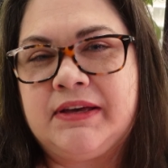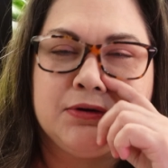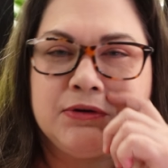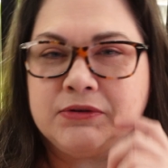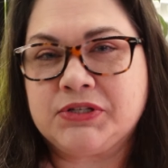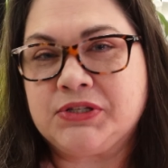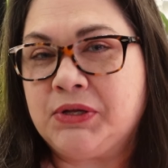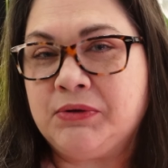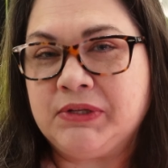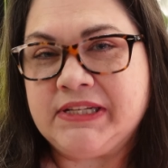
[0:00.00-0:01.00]
They're
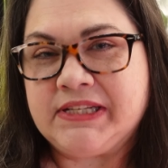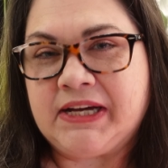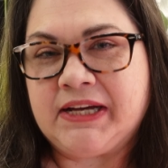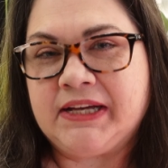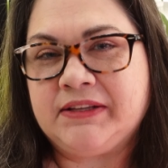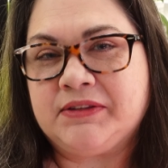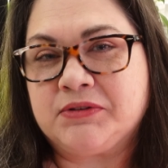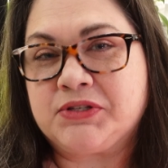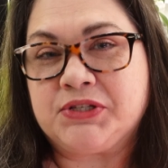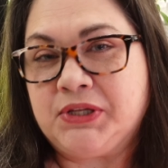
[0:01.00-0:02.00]
slowly dying,
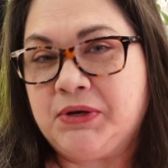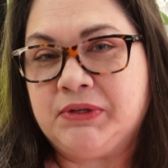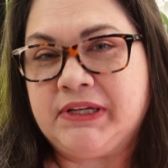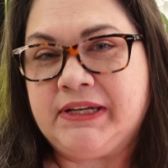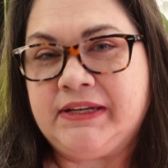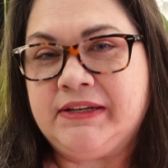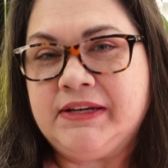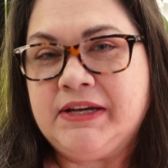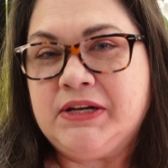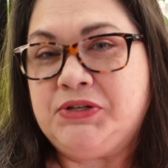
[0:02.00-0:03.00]
they're slowly
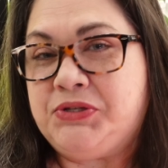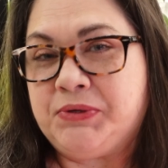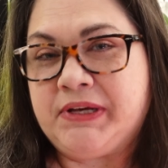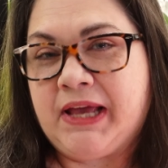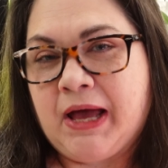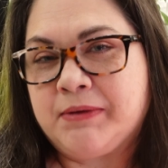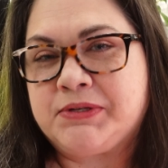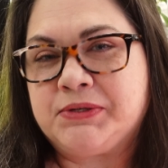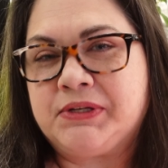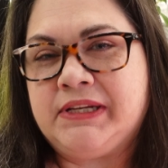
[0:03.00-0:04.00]
doing
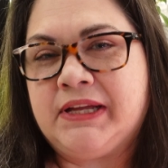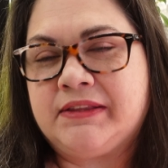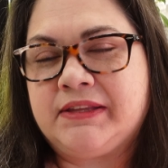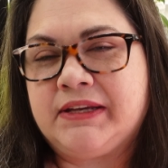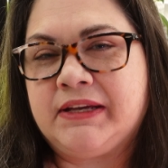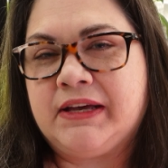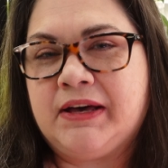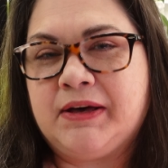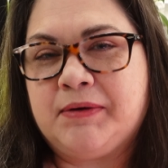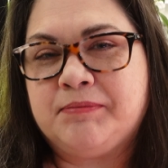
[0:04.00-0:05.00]
absolutely nothing.
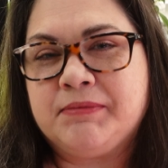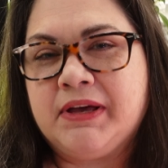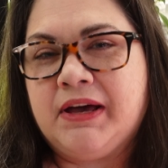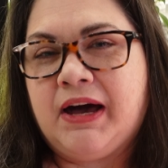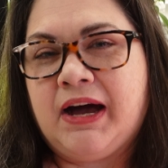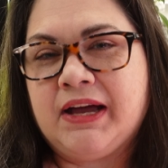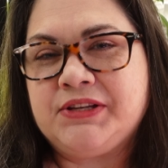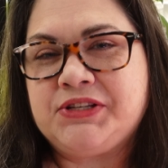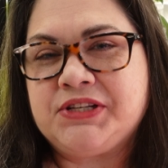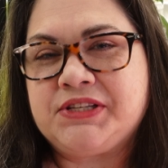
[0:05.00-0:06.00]
Um,
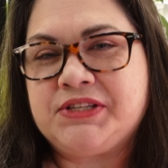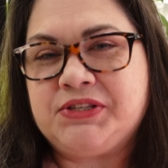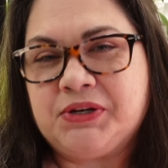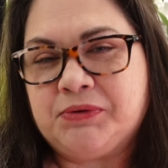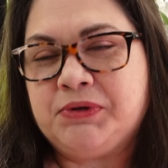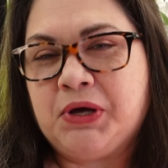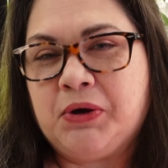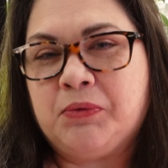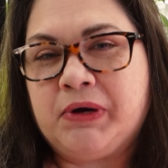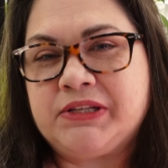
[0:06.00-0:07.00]
I just don't
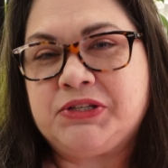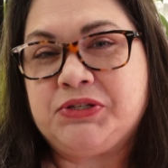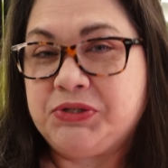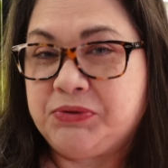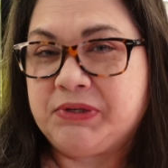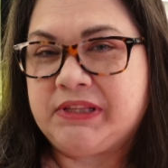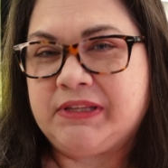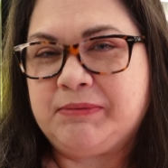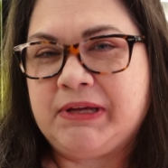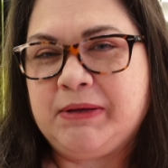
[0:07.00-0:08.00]
know what to do with
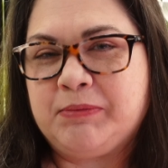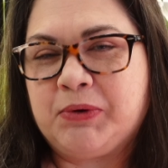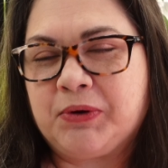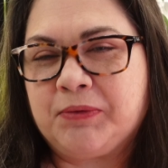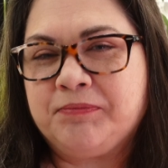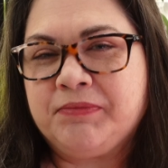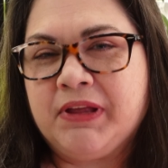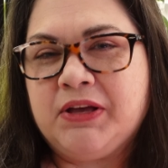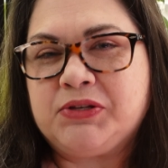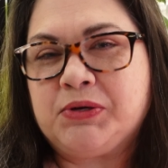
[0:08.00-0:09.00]
them anymore.
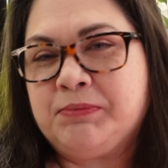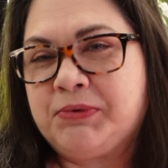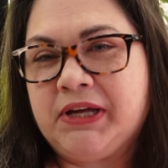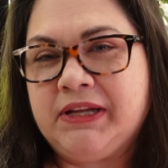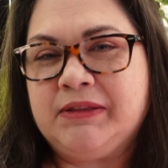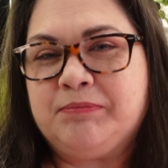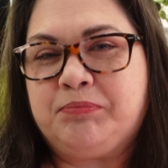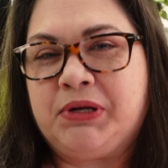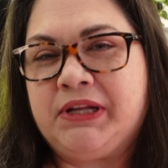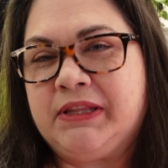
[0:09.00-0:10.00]
So I'm kind
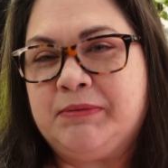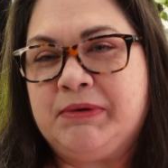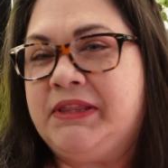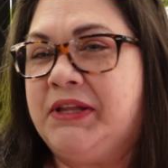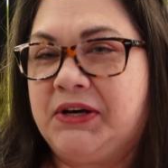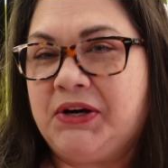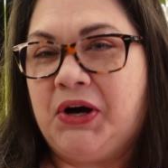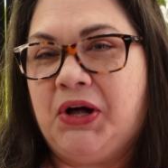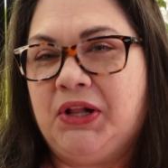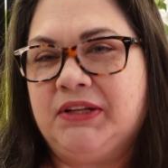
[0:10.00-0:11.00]
of putting them in the
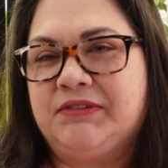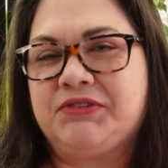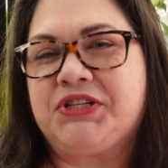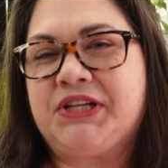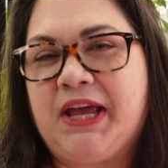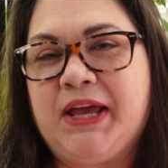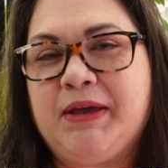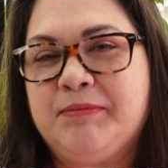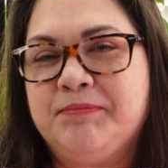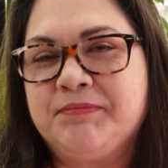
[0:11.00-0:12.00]
hall of
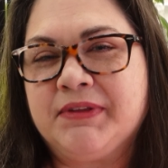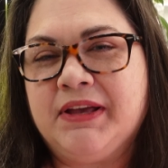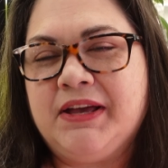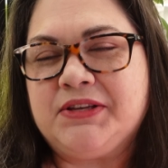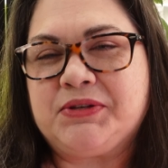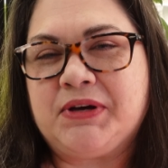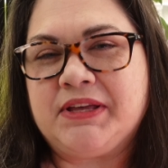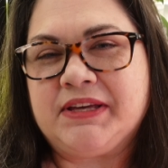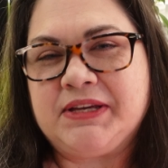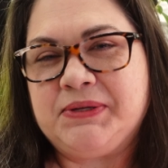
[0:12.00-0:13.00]
shame. So
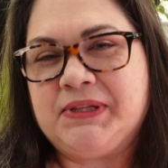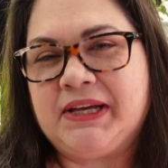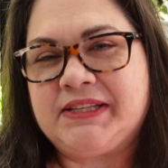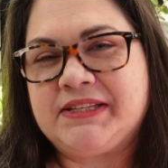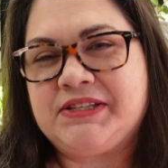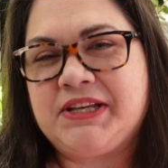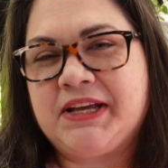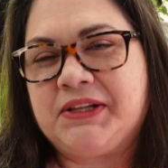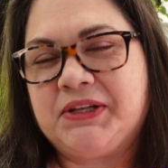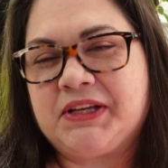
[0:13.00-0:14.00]
I thought you'd like to
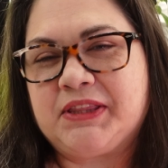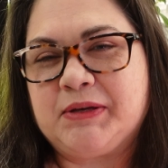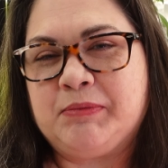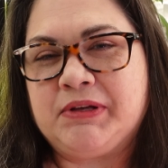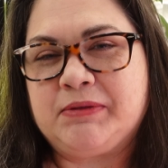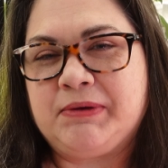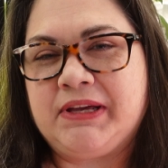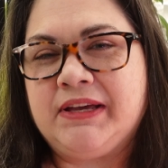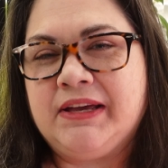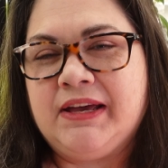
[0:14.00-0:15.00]
take a look at them with
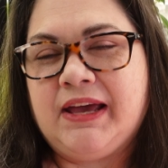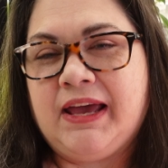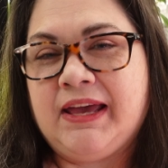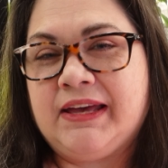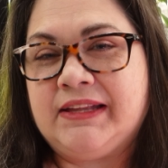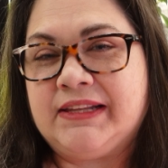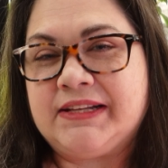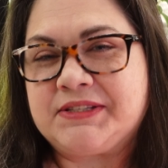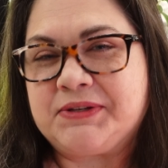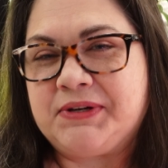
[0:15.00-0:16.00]
me and
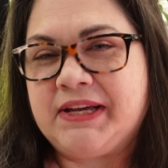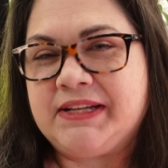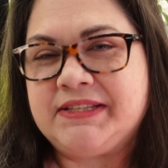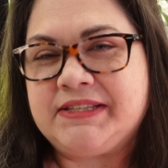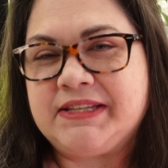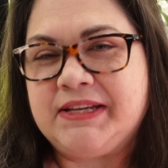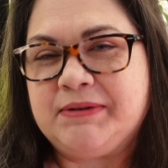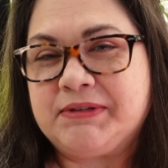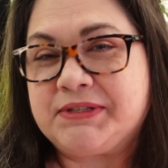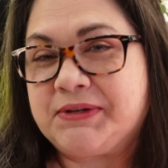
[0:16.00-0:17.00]
let's go ahead and
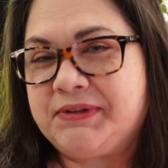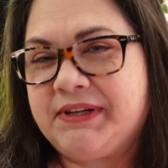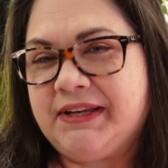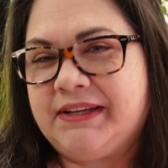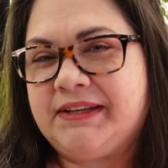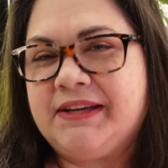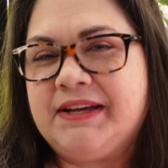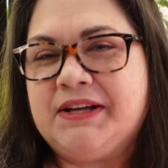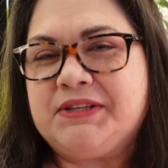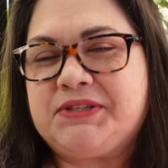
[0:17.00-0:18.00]
see what's going on.
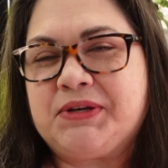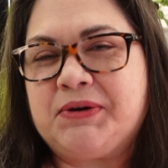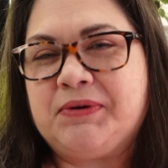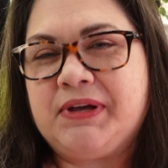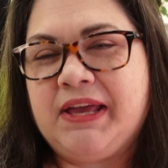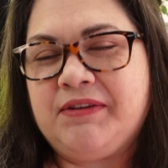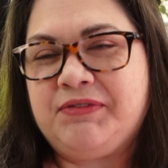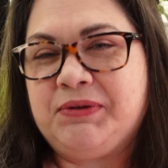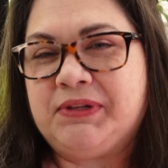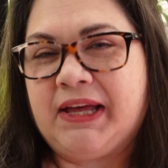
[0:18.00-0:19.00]
So
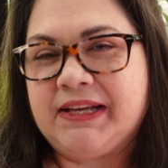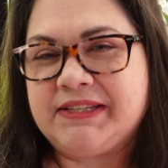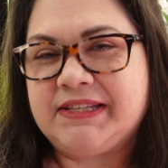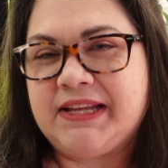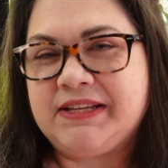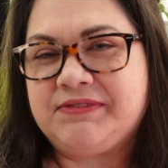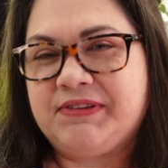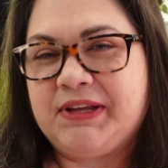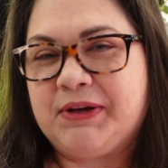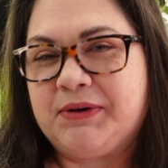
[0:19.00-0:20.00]
if you like today's
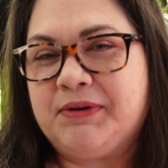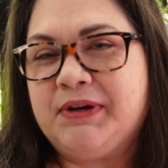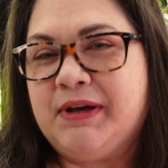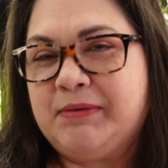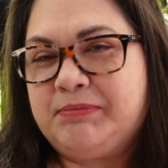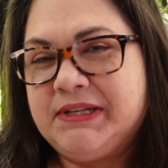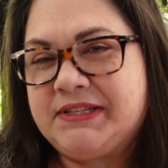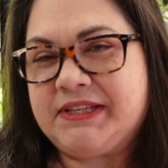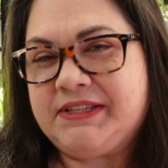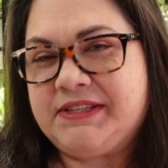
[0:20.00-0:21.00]
video,
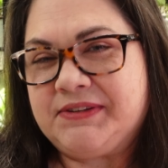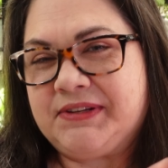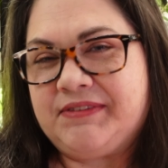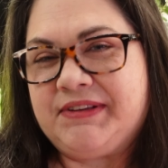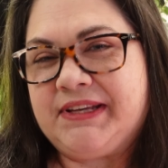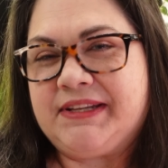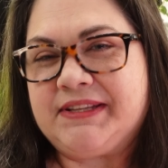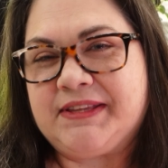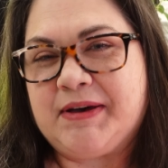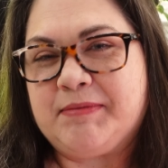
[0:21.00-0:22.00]
please consider giving it
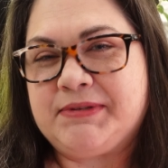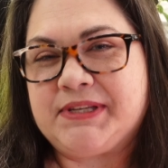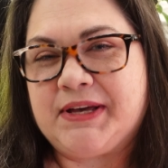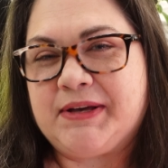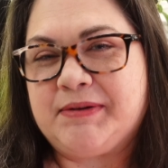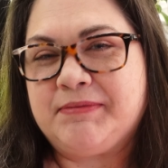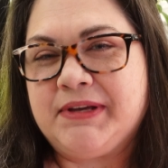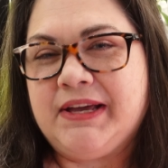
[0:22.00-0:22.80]
a thumbs up.